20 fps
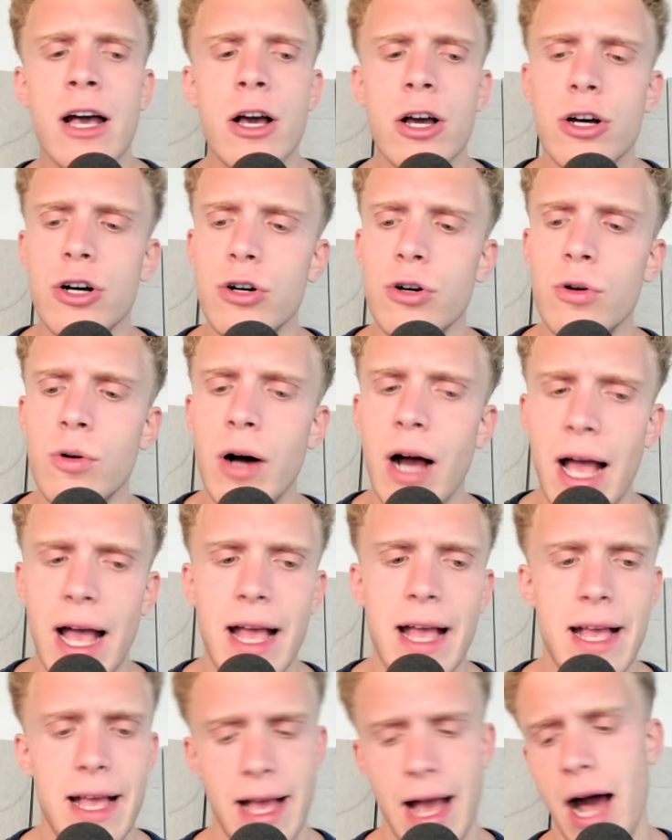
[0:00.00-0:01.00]
Who,
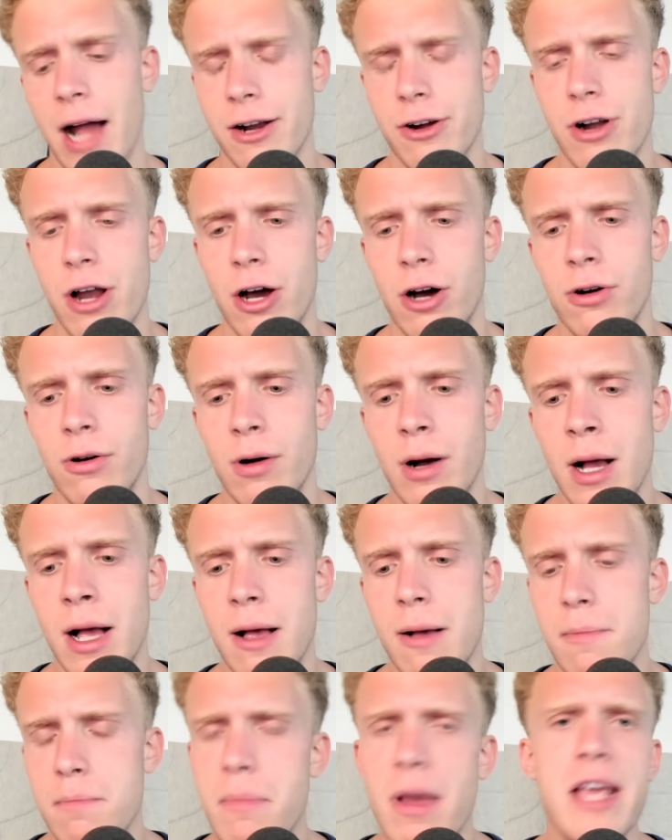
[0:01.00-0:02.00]
I don't know,
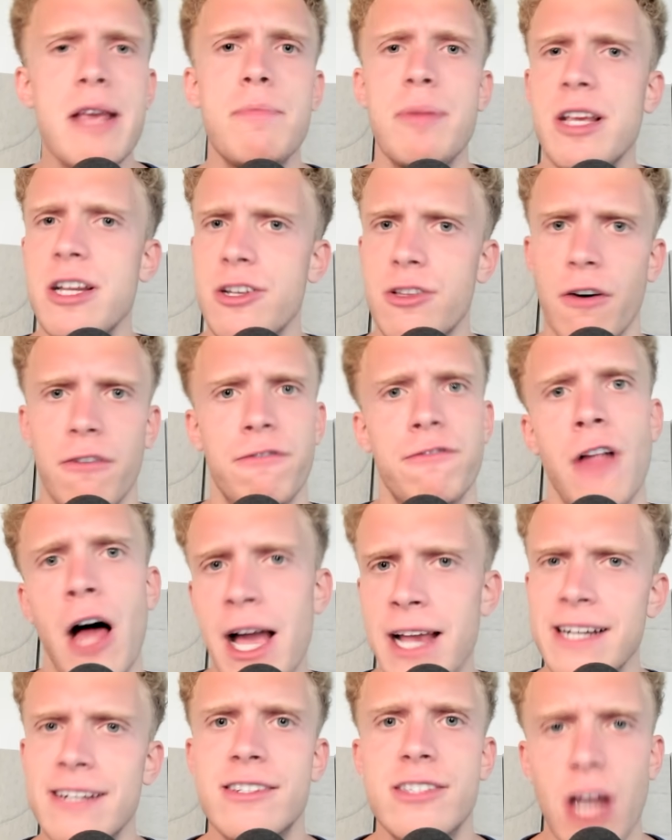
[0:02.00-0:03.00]
maybe the
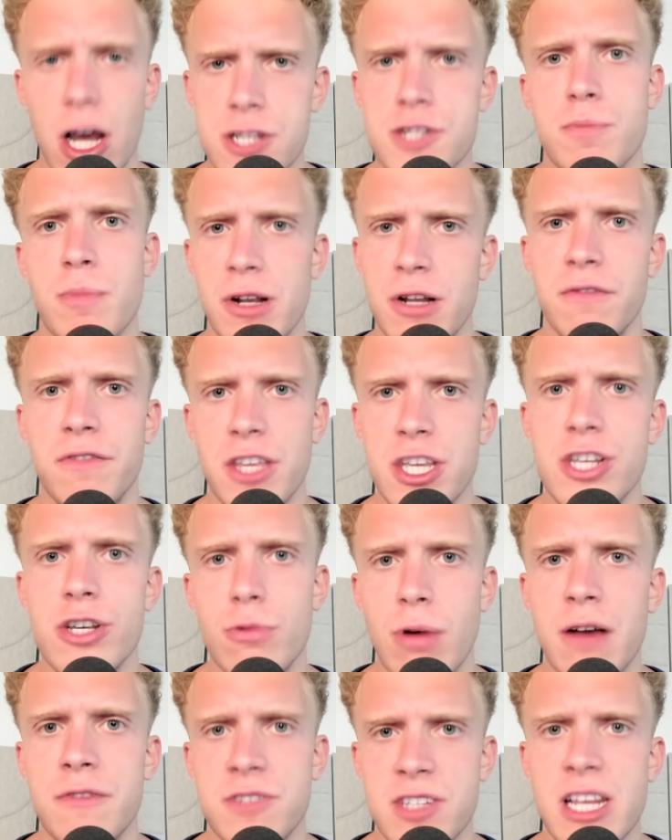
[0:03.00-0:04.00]
Flying Dutchman of the
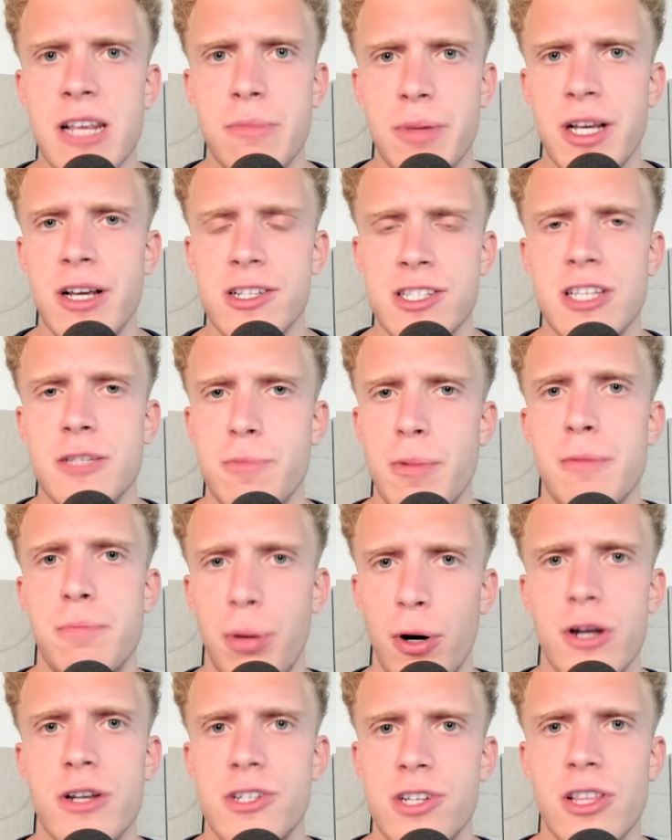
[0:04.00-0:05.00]
UFC because he's been
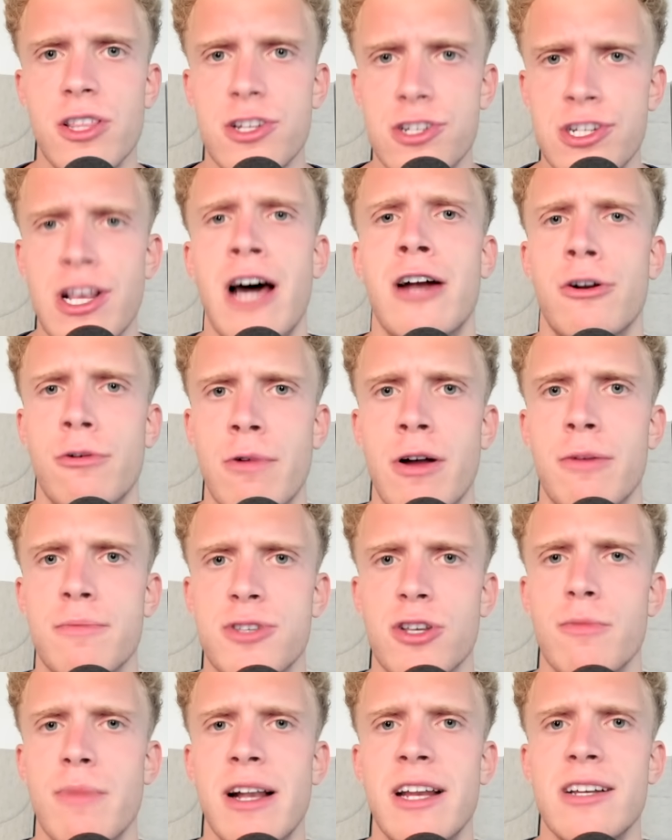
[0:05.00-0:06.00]
put into the shadow realm
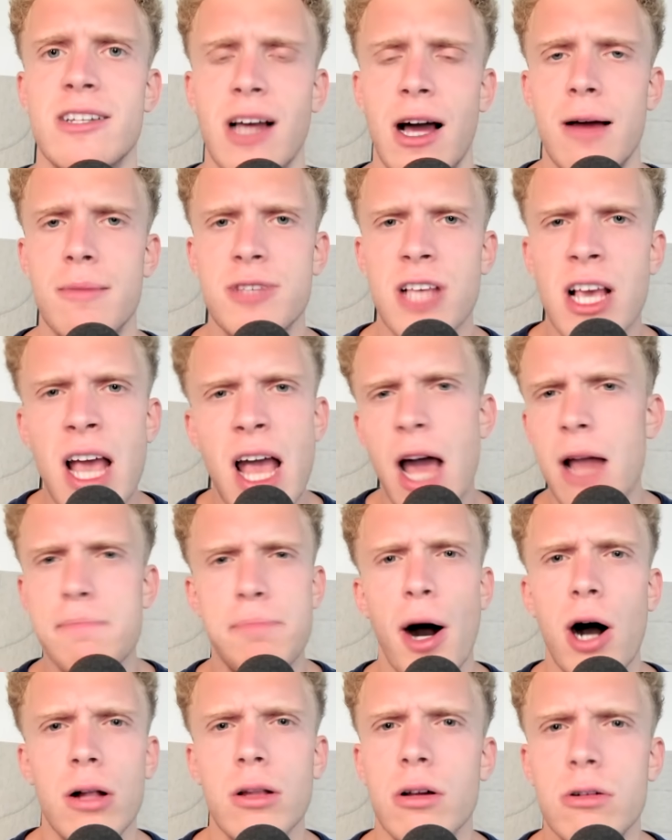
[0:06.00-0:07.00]
so many times. And
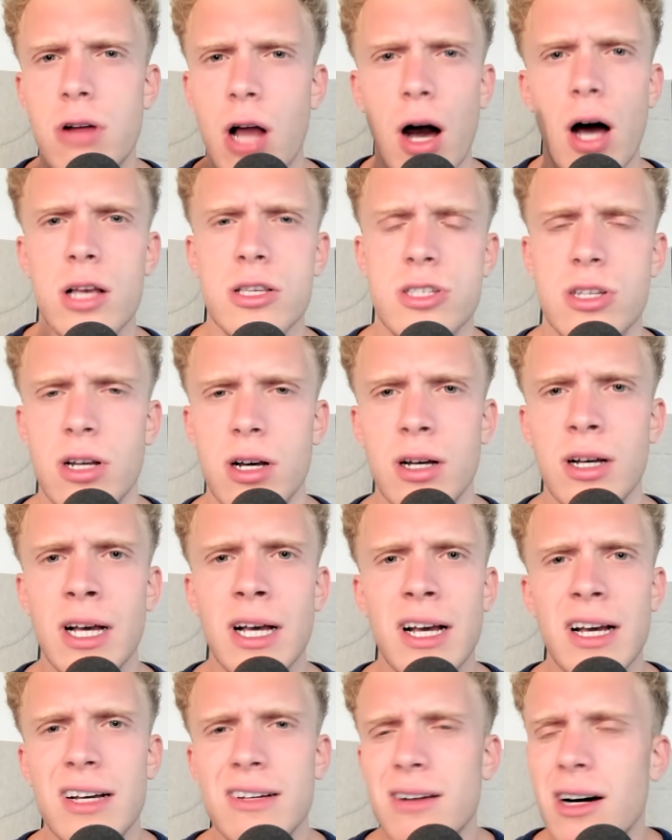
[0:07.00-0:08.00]
Paulo Costa,
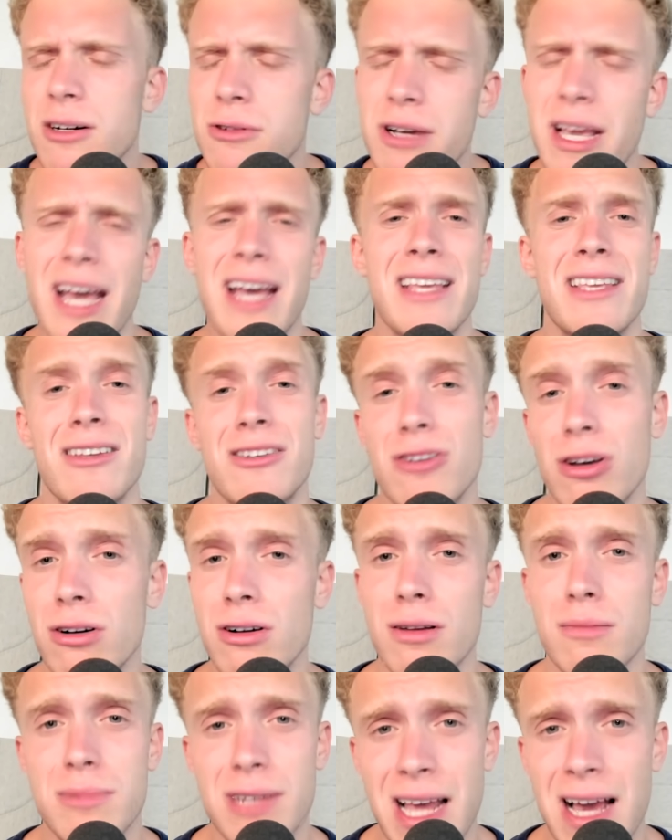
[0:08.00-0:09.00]
okay, you
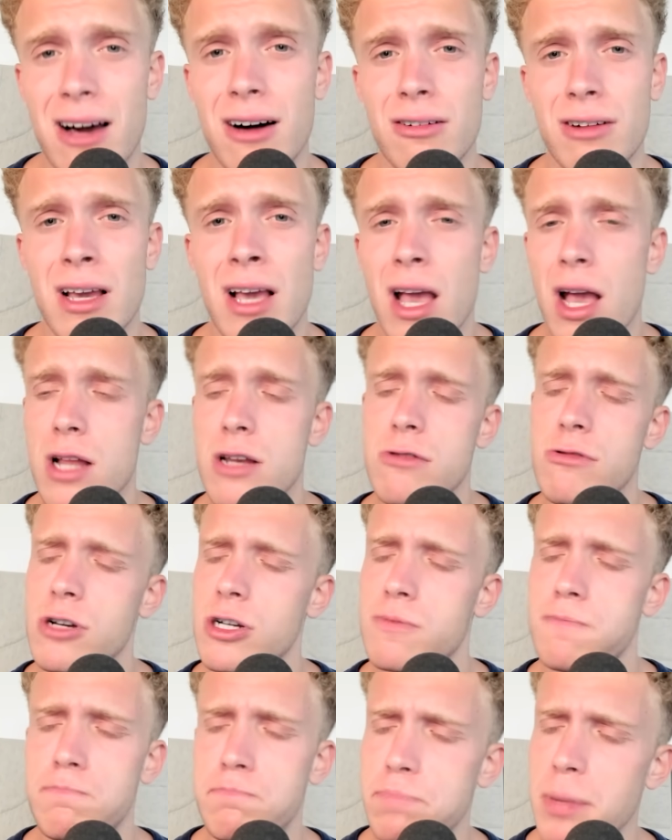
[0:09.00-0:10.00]
took him down and you
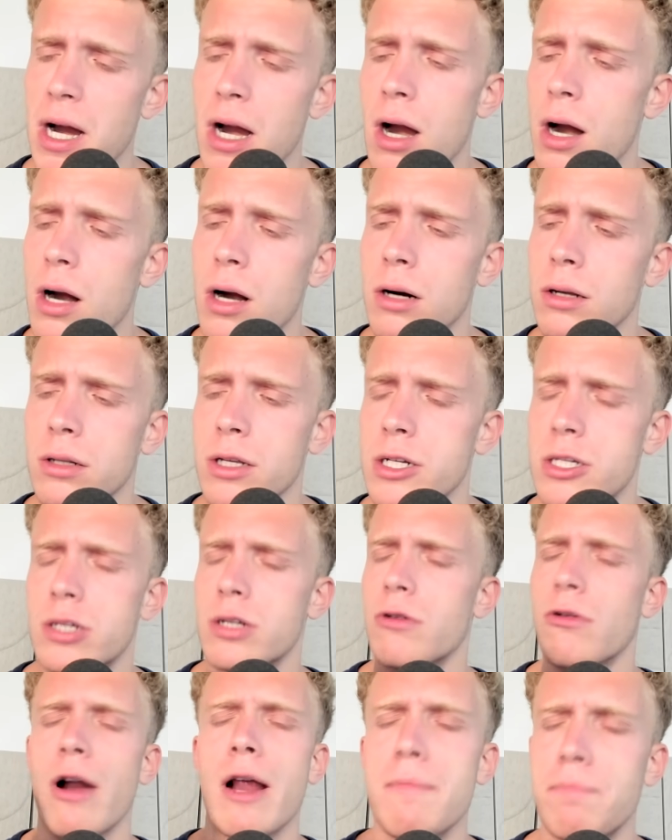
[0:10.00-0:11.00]
just barely
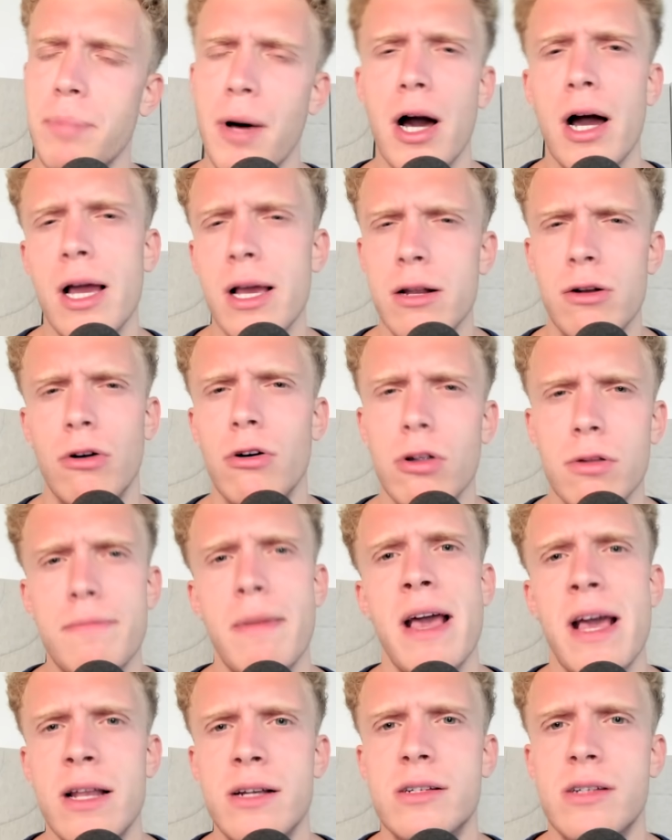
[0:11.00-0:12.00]
scraped by an old
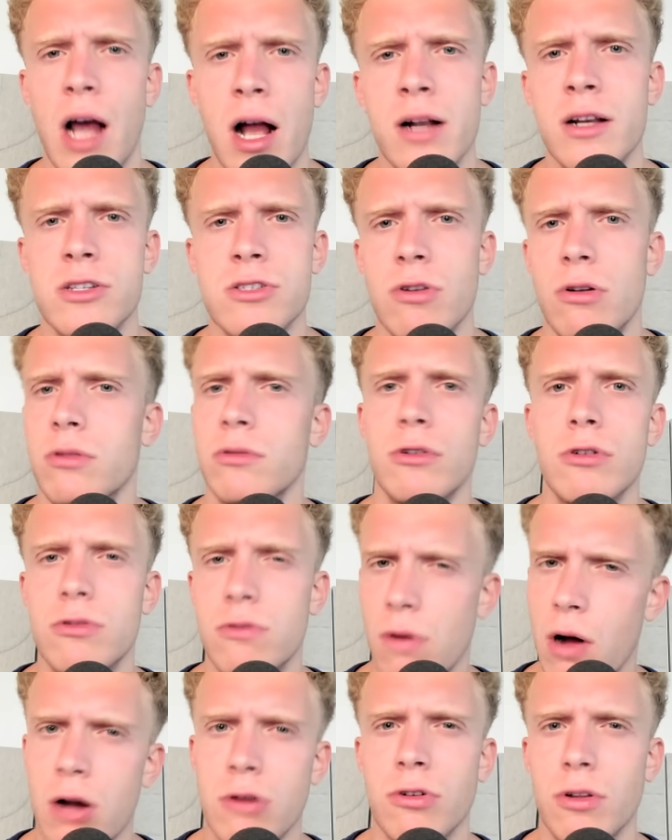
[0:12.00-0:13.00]
man, dinosaur Luke
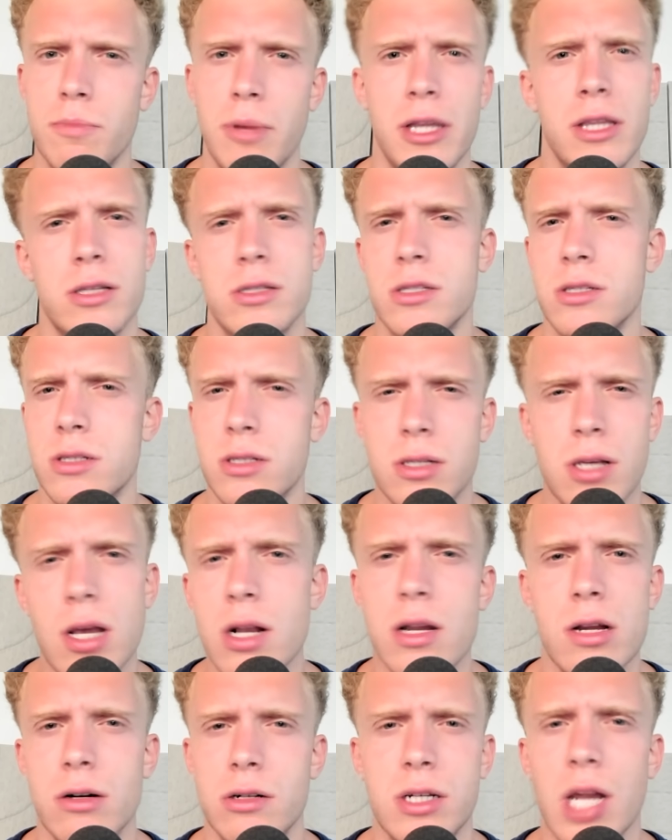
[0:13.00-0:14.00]
Rockhold, by the skin
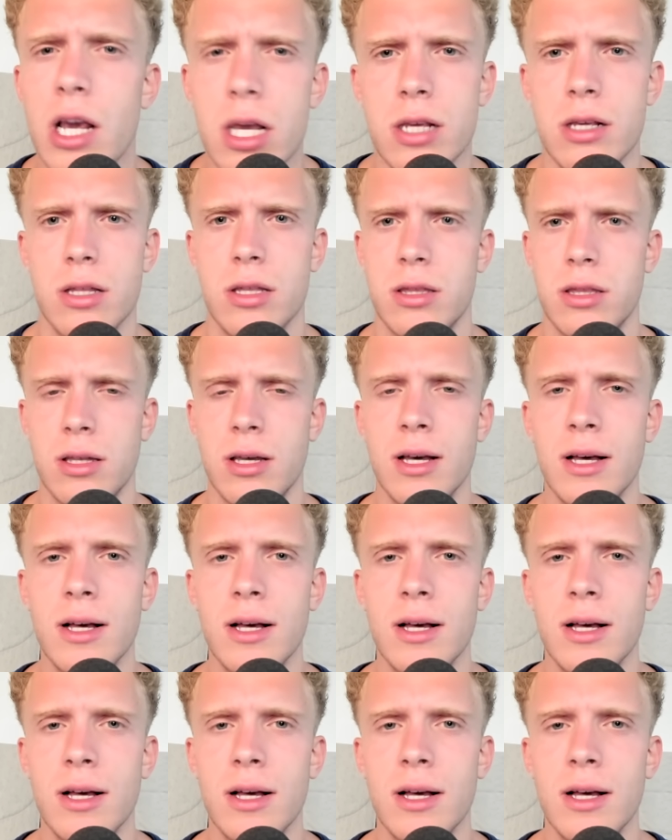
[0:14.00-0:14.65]
of your teeth,